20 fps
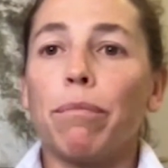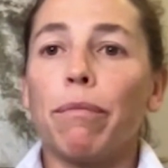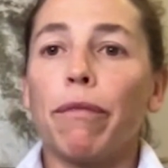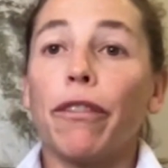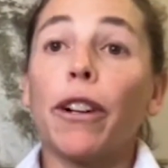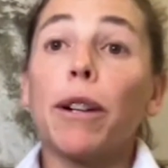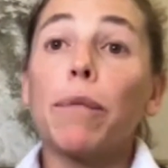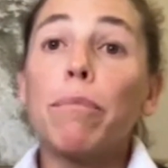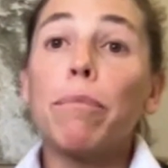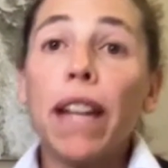
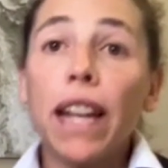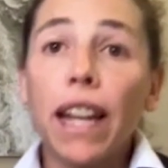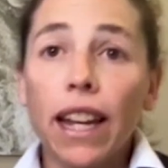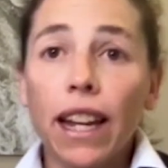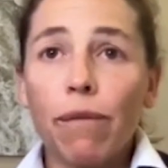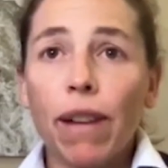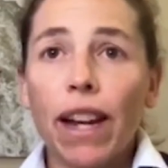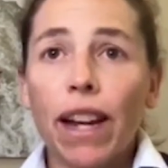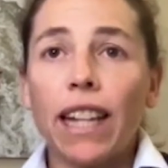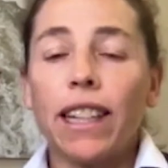for
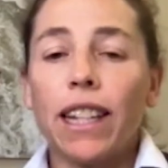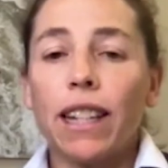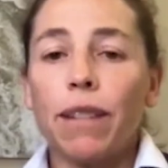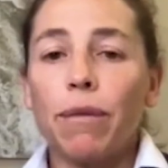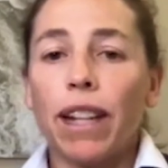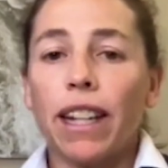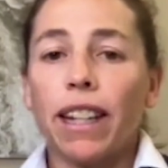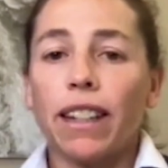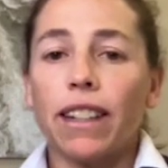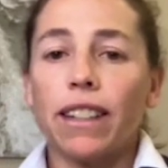me, mainly
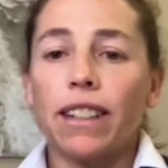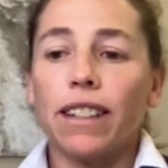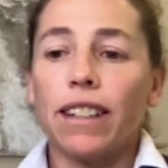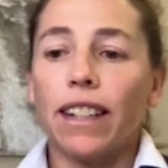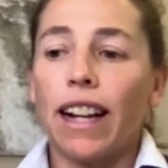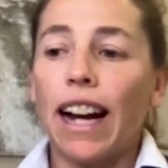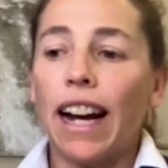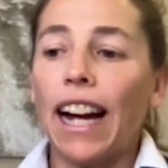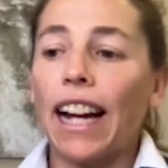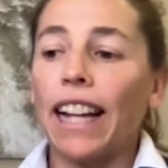because
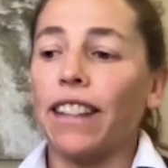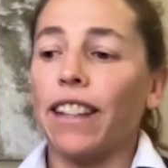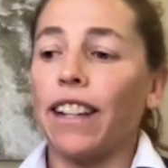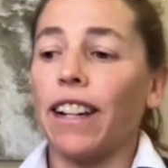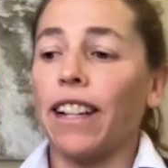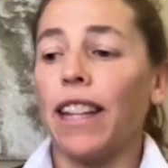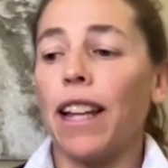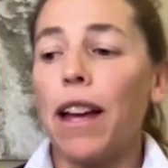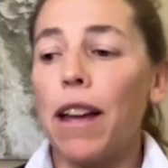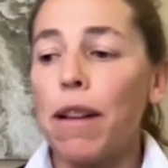I
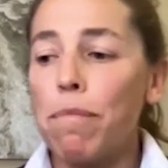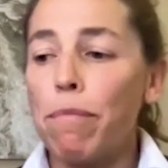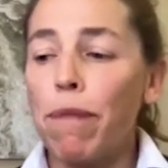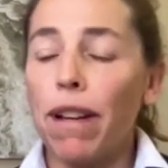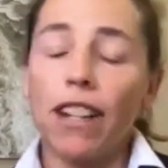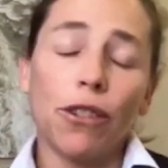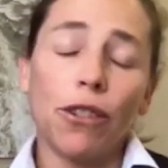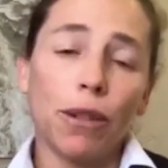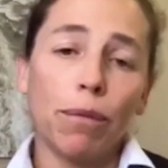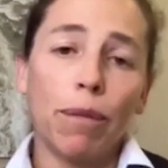thought that
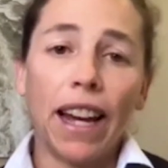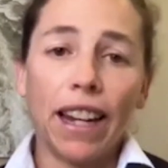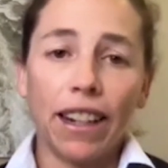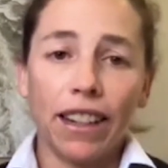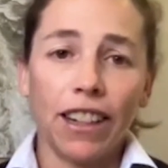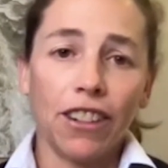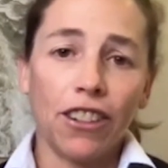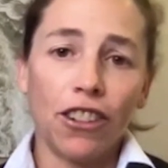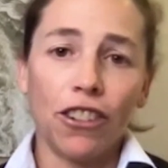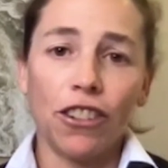Midge was
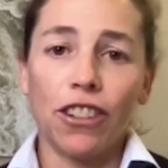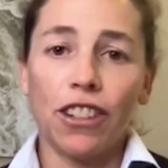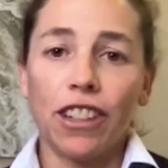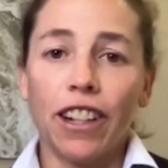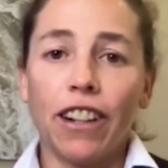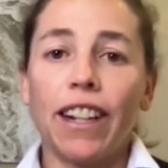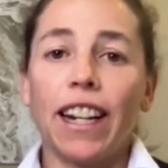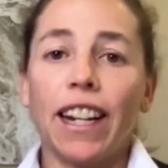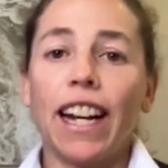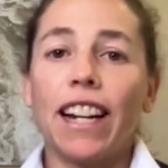paddling too
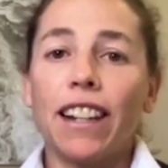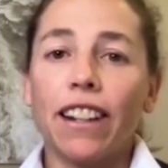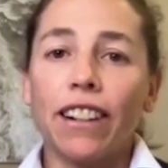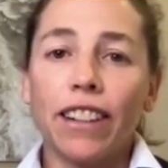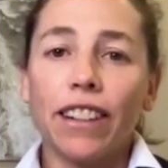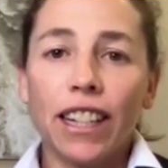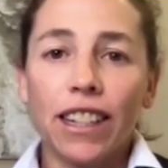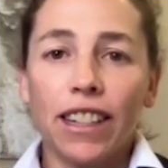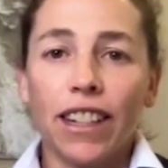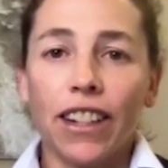slow. And I know
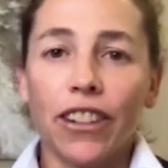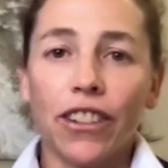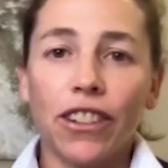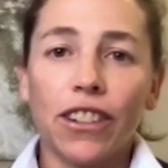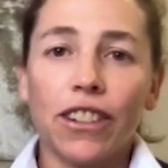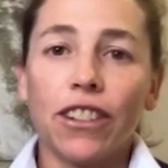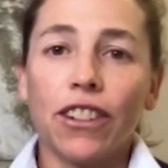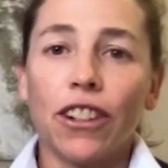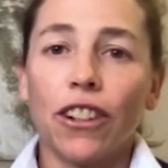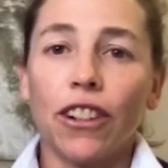that
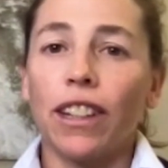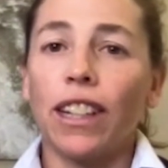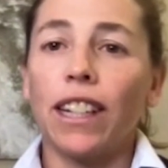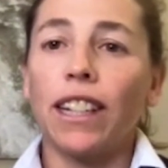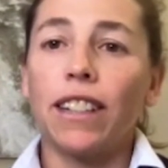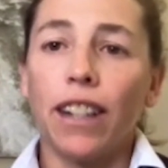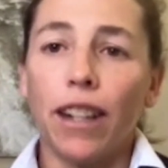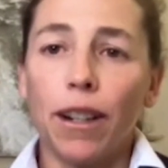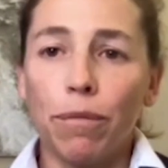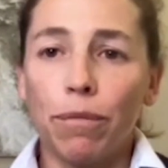sounds totally
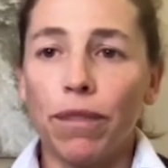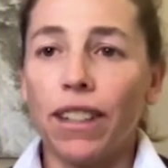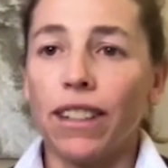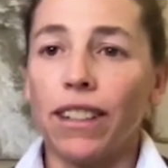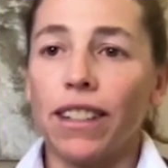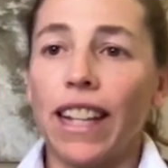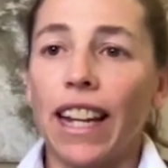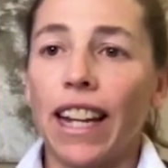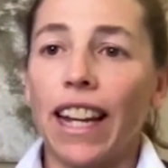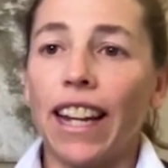dumb to
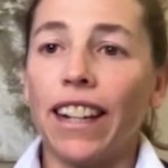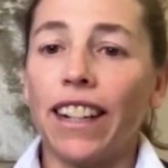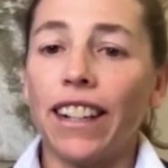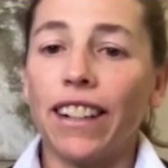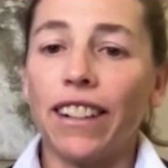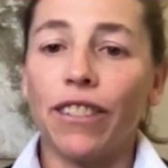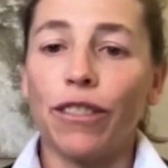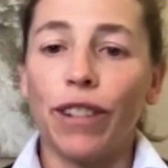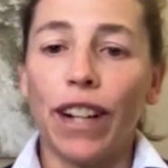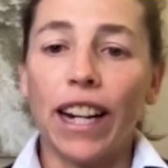say it
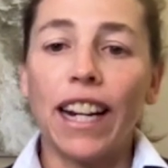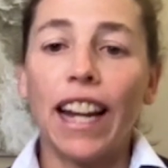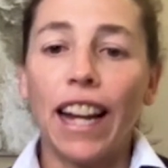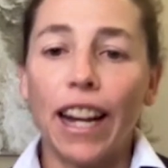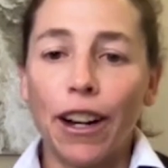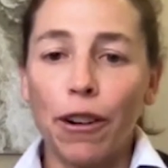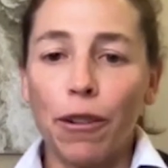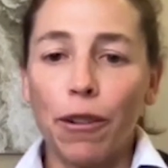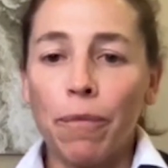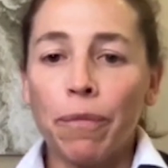right
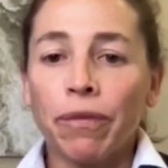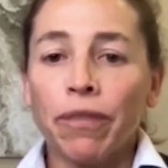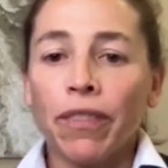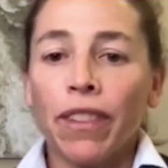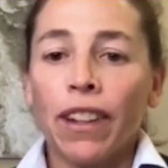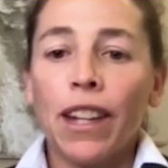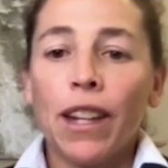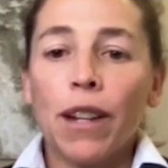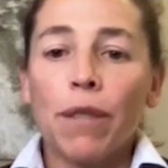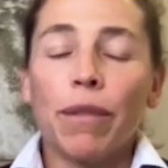now,
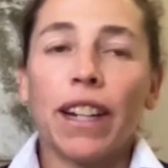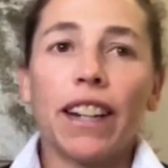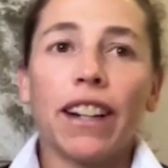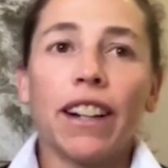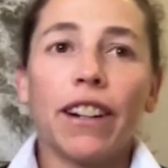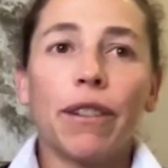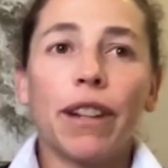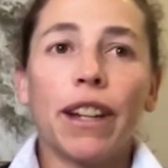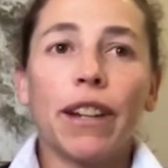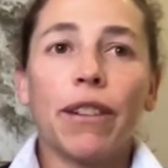but
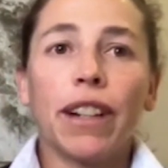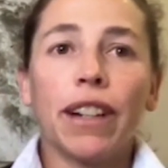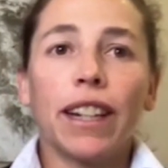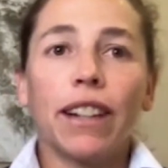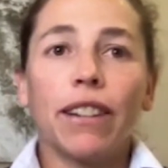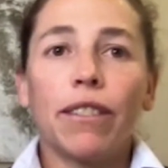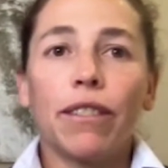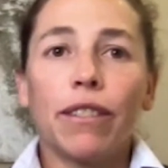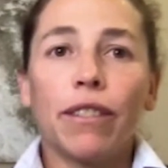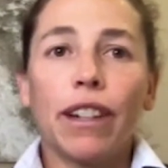
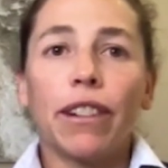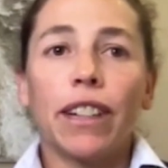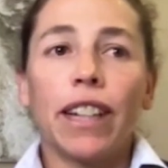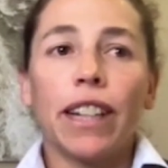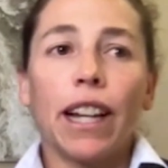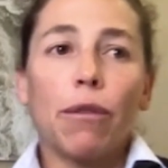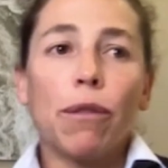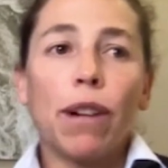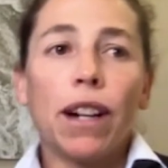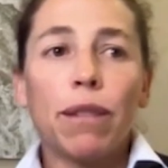we were
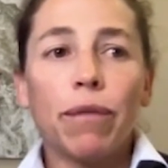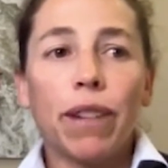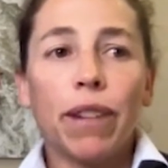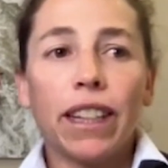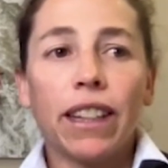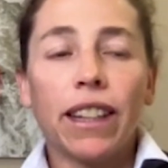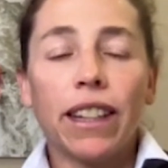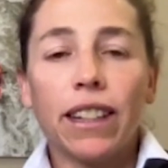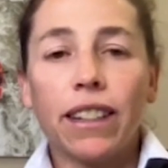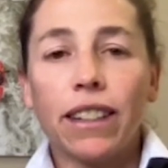like 1
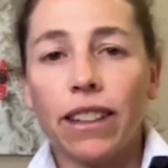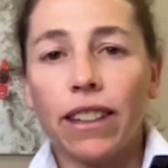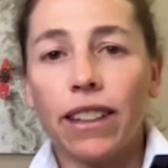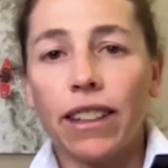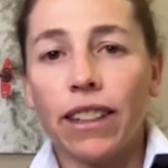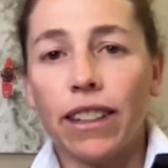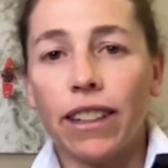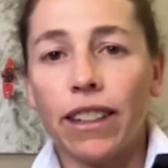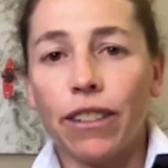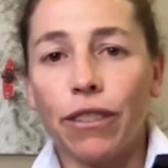month into
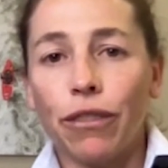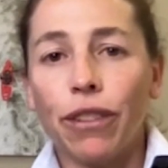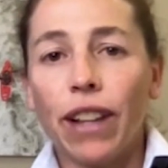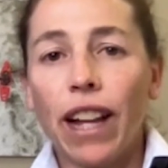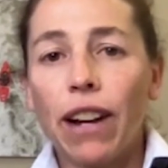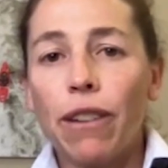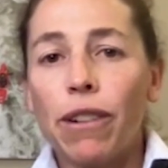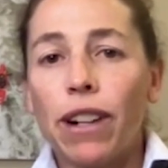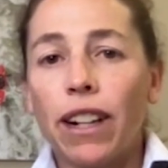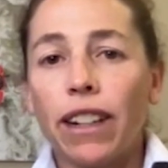the
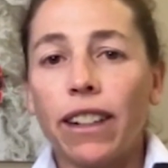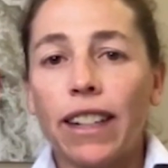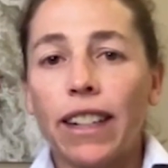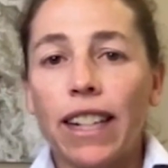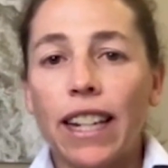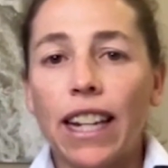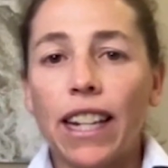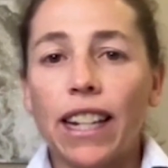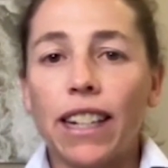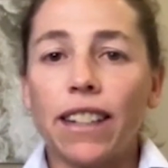flat water
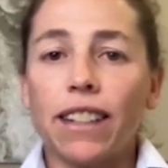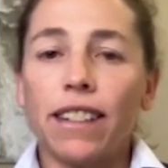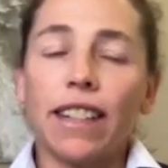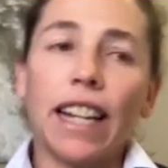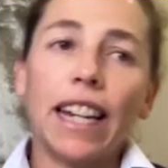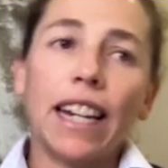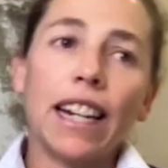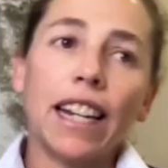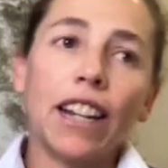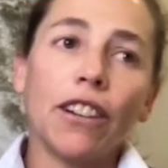and he
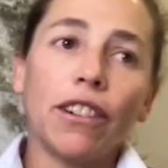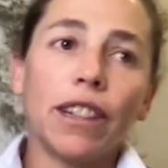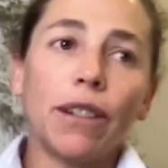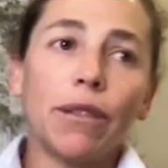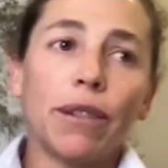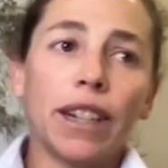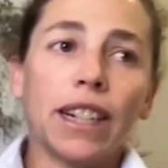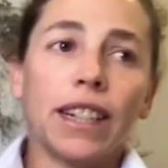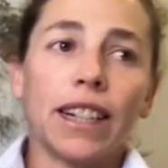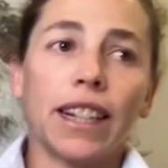decided he only
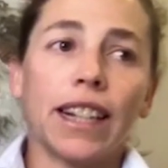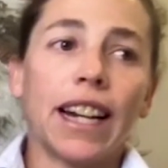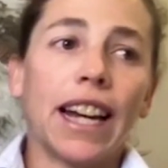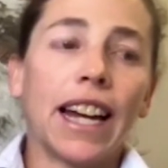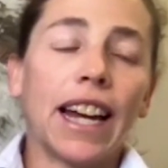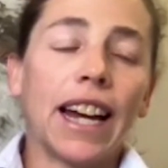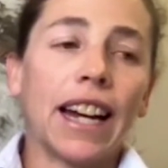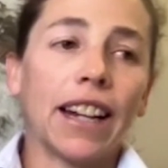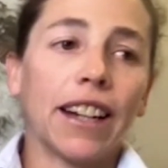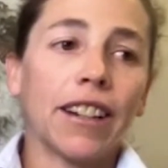wanted to
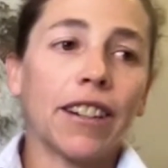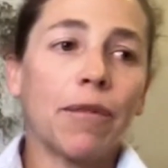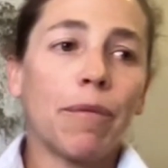kayak